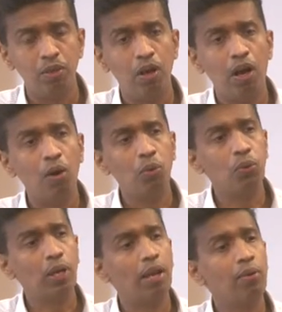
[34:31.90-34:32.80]
How to
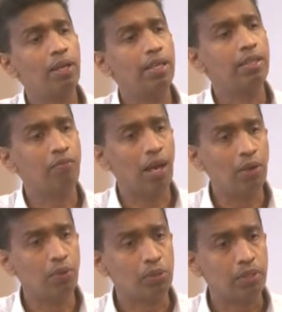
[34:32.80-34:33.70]
calculate the
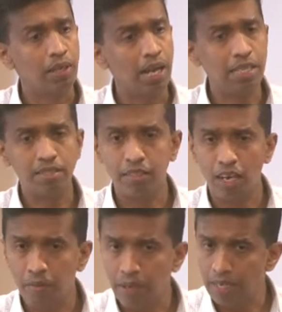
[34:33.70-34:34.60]
values? As
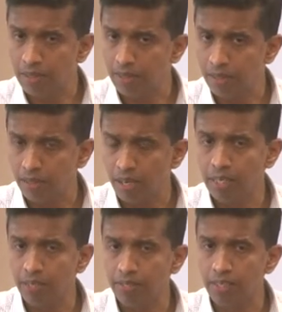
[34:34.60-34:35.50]

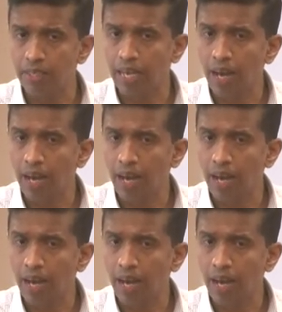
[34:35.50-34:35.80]
Sanjeev said,